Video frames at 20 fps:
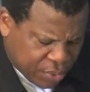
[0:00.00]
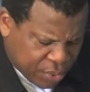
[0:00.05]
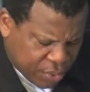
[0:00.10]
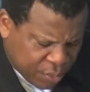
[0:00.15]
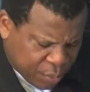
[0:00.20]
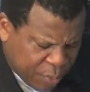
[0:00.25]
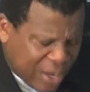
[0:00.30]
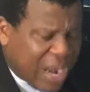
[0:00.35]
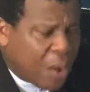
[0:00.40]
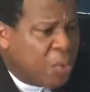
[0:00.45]

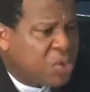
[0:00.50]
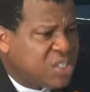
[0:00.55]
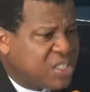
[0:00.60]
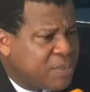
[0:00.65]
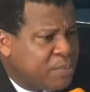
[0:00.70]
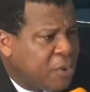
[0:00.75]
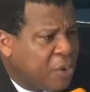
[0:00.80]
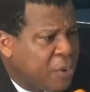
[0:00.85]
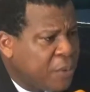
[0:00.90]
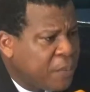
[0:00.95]
when I was
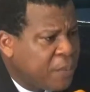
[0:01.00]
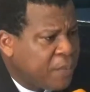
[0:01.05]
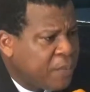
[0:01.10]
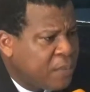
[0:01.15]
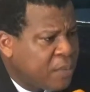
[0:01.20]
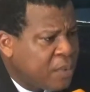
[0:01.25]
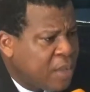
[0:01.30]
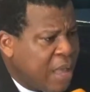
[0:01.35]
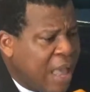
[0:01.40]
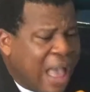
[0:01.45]
small,
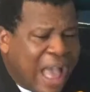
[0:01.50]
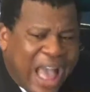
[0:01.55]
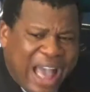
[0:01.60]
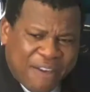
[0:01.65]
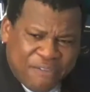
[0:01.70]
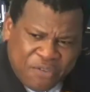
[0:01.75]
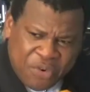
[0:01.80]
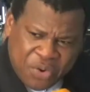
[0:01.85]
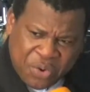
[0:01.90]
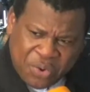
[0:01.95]

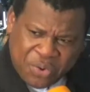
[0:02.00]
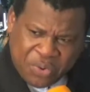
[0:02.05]
I've known.